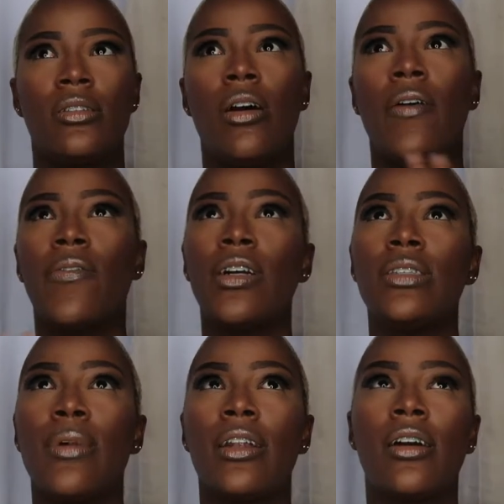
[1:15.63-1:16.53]
so at
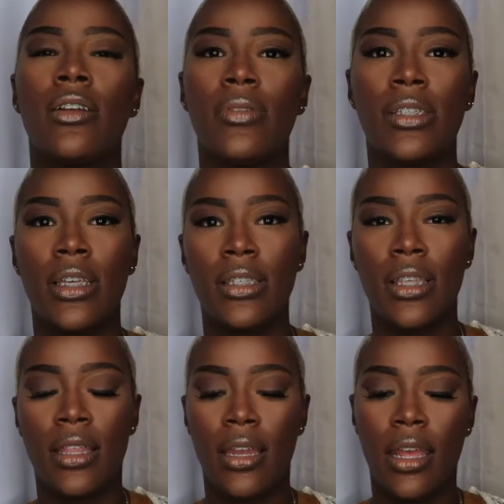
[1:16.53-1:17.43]
first my daughter was sent
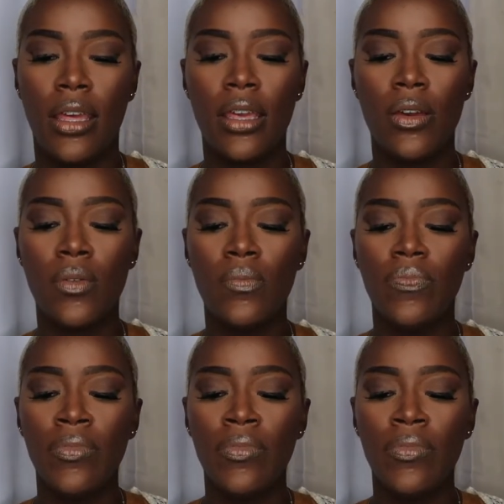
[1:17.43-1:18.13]
to the nicu